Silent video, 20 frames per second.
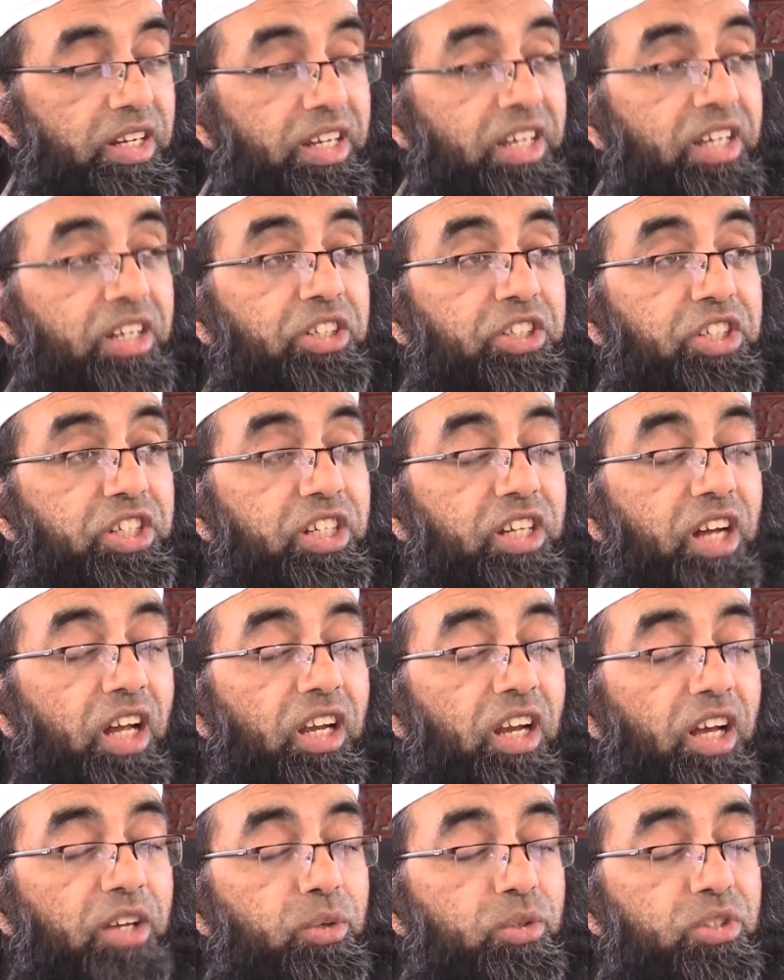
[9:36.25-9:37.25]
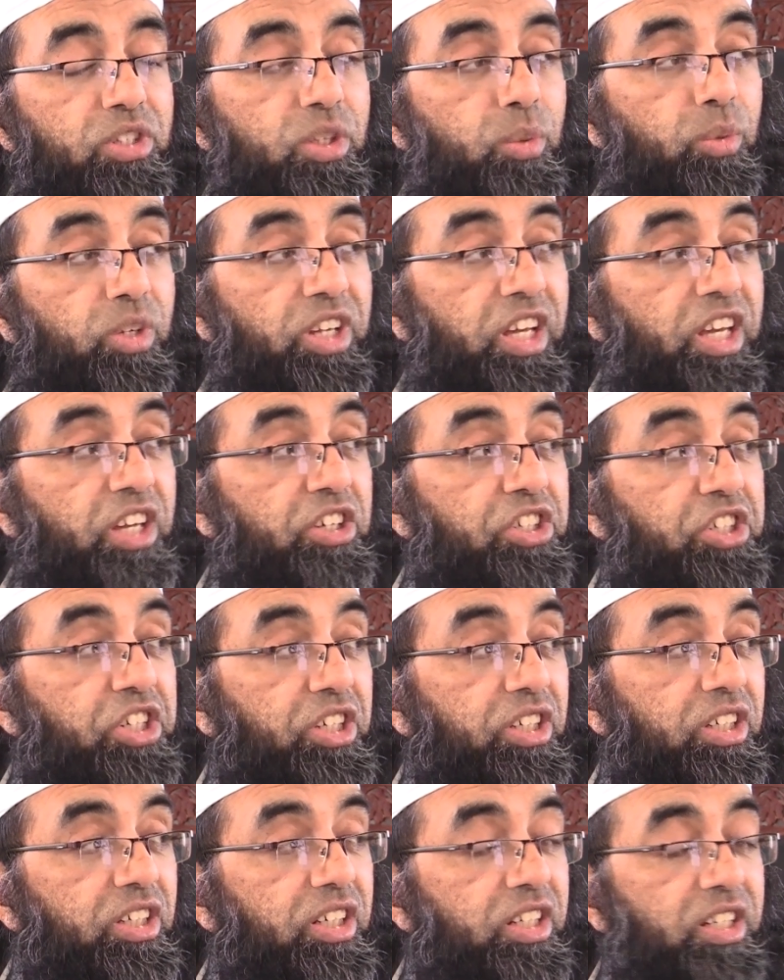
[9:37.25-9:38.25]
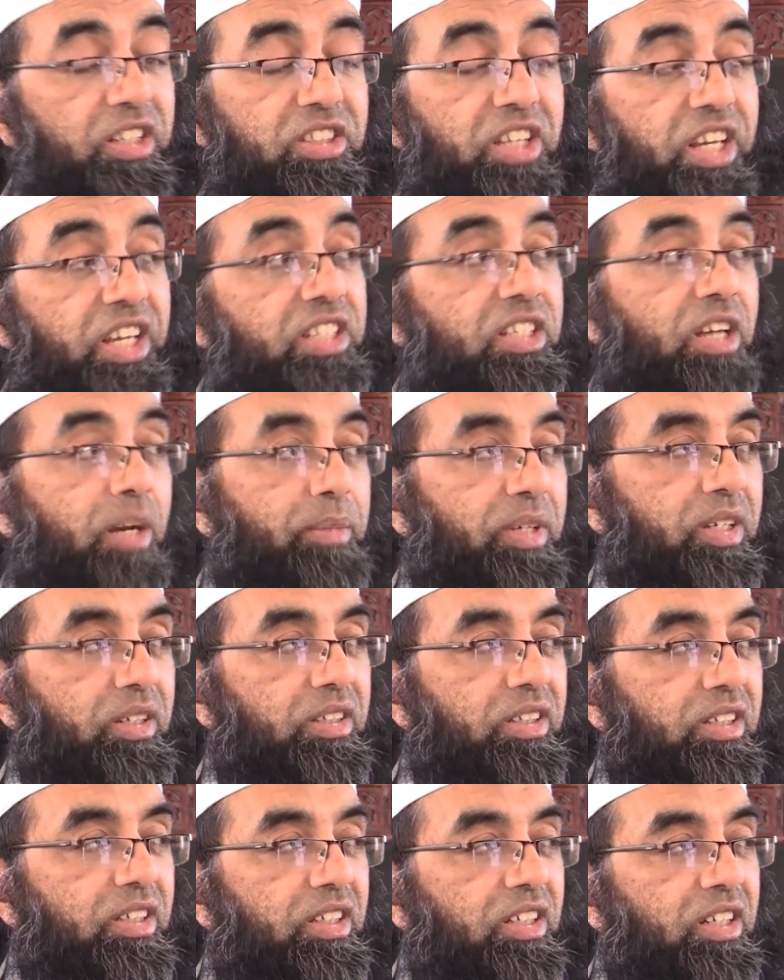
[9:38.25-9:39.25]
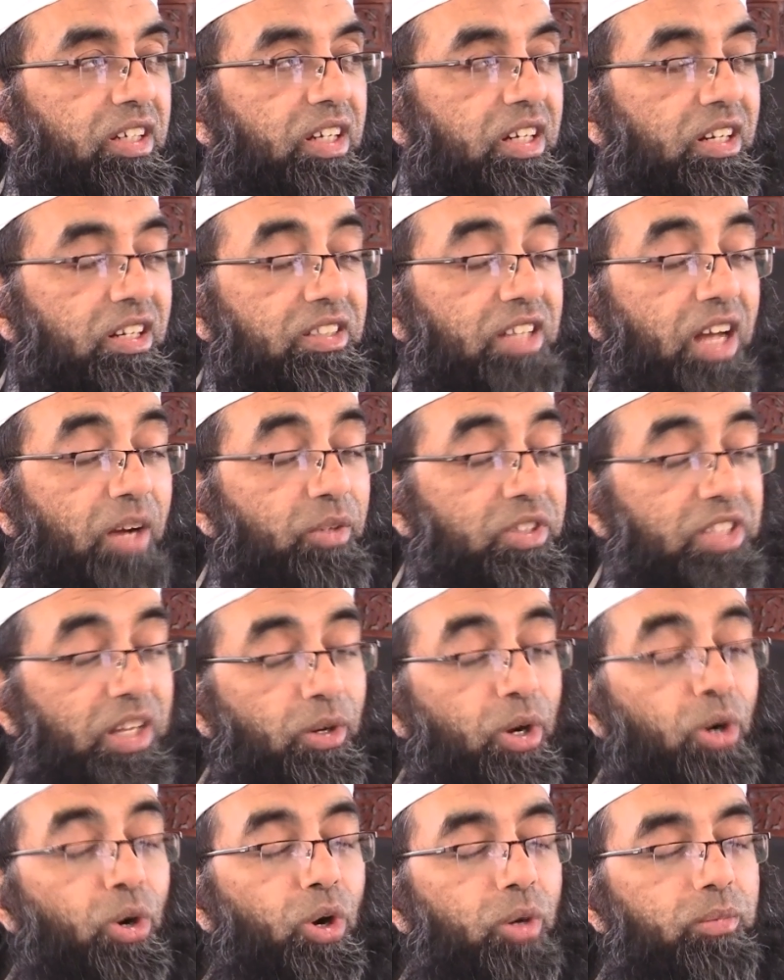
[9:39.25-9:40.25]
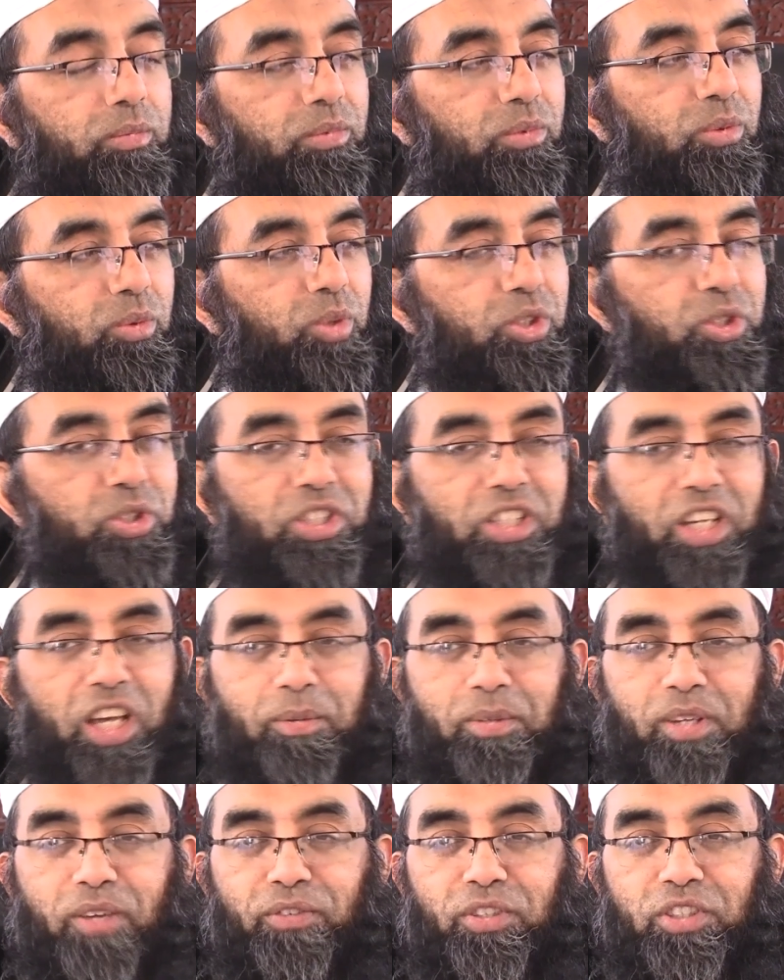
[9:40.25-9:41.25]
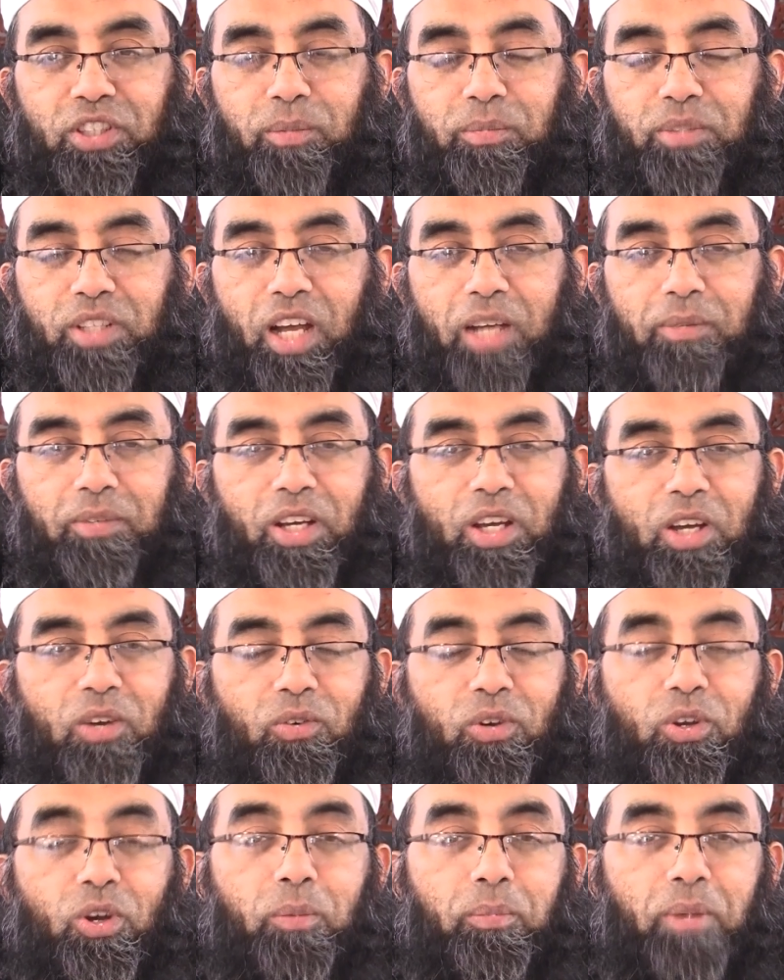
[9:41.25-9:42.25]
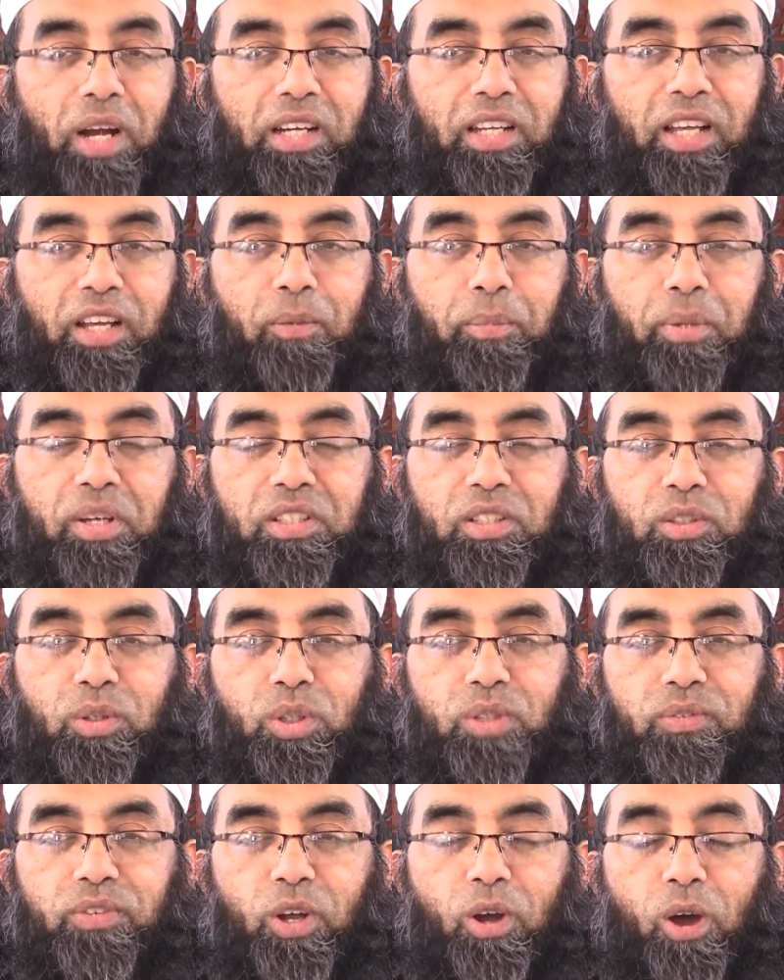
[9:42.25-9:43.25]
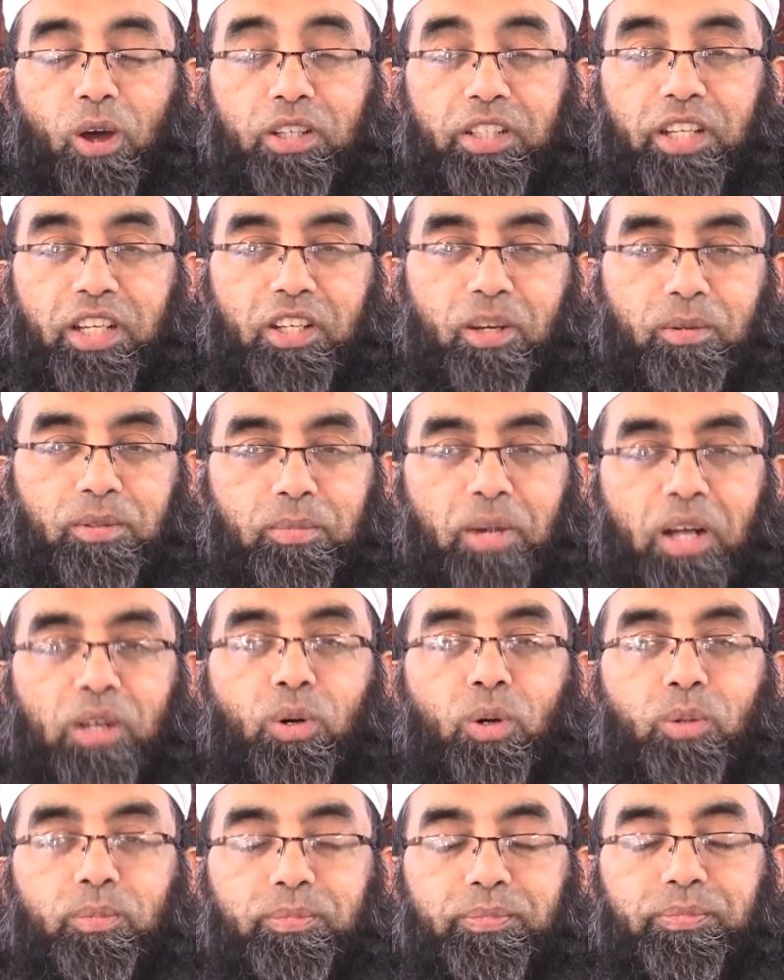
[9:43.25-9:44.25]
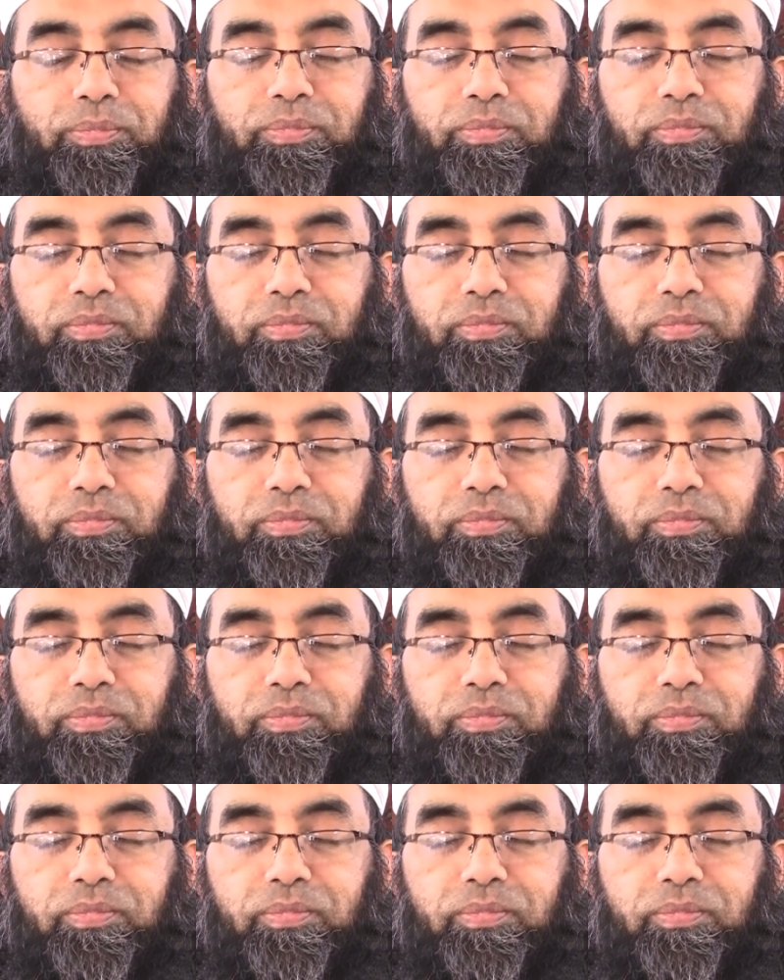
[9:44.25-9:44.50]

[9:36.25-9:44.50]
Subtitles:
Irji'i, Allah uses the word irji'i. He didn't say izhabi, because that was our home. We just came here for some time. We're going back, like a person goes for a holiday, comes back home.